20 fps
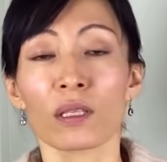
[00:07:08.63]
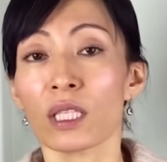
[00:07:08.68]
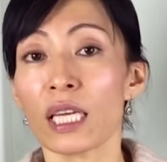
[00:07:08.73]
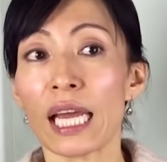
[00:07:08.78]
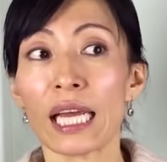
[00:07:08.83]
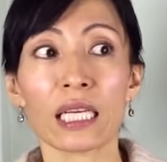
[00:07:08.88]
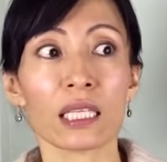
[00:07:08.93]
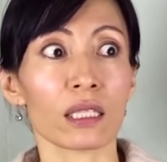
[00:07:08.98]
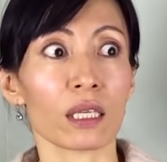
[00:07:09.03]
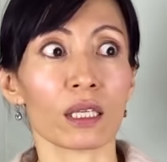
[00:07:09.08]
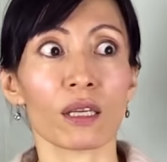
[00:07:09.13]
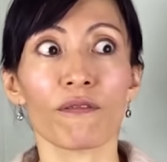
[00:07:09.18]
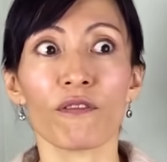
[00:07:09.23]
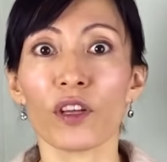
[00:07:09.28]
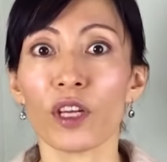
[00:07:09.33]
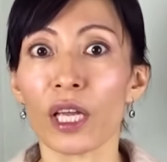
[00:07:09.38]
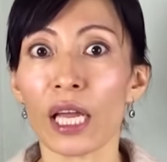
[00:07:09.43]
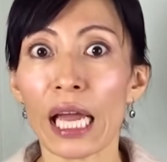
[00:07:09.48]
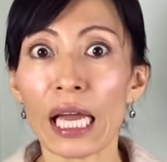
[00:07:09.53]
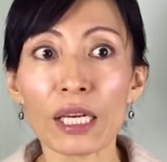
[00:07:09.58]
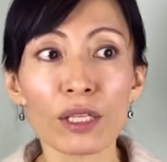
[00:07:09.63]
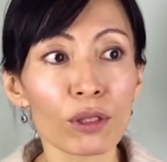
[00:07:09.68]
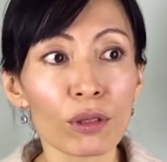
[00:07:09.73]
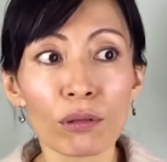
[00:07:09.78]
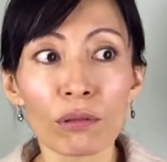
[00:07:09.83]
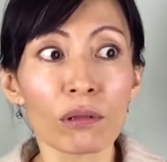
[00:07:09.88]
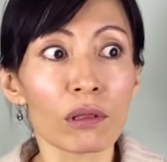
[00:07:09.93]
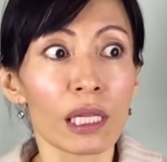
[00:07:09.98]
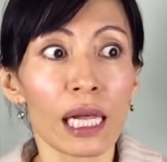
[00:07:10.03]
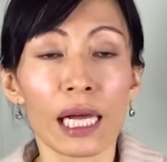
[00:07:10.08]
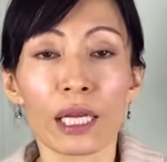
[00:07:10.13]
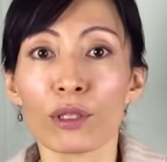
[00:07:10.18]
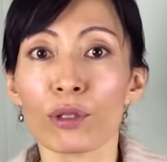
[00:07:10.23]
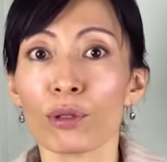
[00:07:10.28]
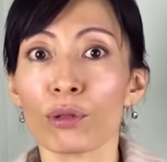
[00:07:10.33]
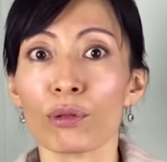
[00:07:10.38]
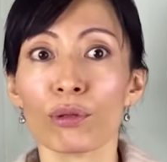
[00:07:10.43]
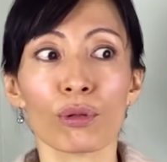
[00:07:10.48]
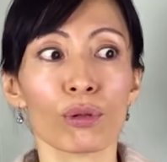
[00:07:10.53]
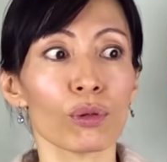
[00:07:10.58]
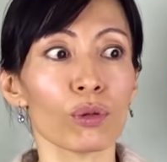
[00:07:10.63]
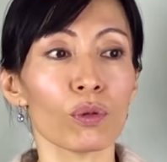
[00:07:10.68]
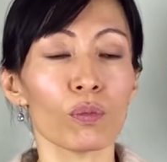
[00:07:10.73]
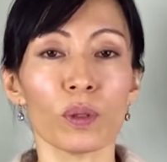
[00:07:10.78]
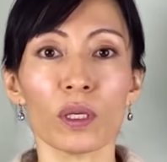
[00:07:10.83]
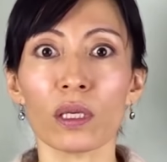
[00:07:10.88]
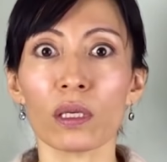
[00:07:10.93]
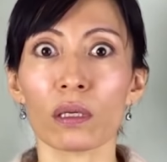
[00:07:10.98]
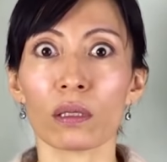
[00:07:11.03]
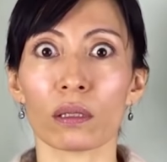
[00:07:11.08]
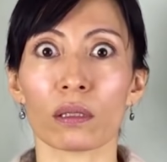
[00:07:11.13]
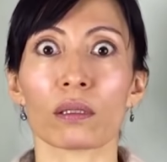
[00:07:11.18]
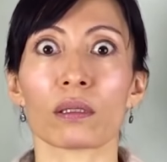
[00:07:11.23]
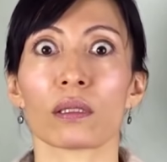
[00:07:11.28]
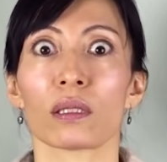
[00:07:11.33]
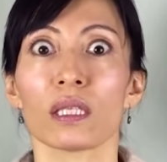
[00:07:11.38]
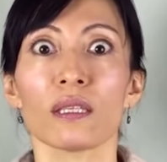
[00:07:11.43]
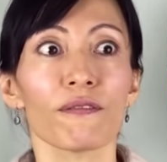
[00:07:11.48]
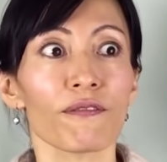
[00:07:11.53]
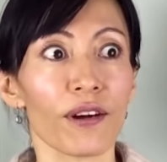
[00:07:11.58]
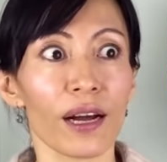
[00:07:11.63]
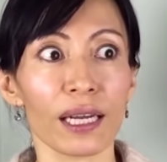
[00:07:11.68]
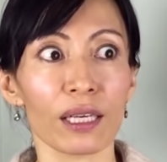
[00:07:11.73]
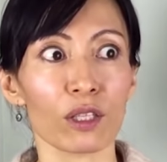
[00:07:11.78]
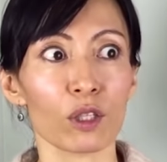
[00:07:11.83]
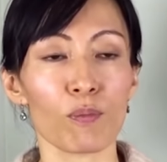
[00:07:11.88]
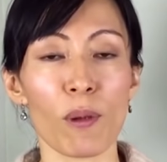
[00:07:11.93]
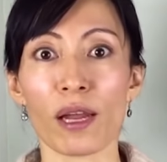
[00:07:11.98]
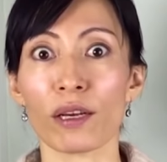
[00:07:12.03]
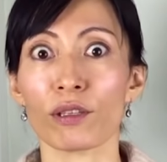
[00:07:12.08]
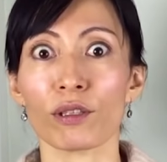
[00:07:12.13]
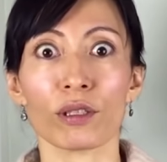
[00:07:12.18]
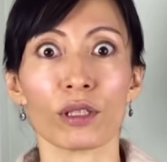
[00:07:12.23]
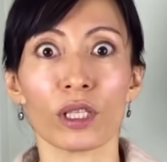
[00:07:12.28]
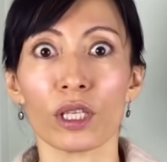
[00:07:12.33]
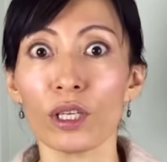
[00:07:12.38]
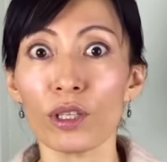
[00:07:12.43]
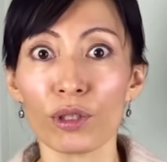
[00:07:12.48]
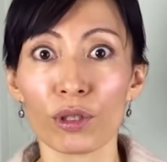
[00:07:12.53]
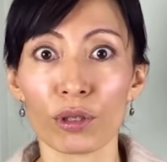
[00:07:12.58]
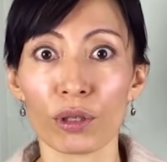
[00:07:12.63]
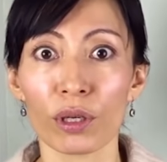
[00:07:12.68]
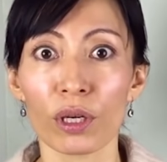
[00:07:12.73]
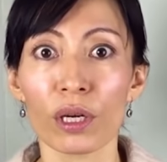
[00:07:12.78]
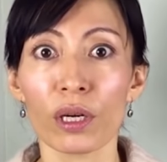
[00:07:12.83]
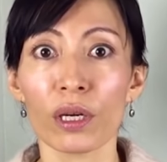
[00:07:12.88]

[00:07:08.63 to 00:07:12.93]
take certification class to be a certified Spanish teacher.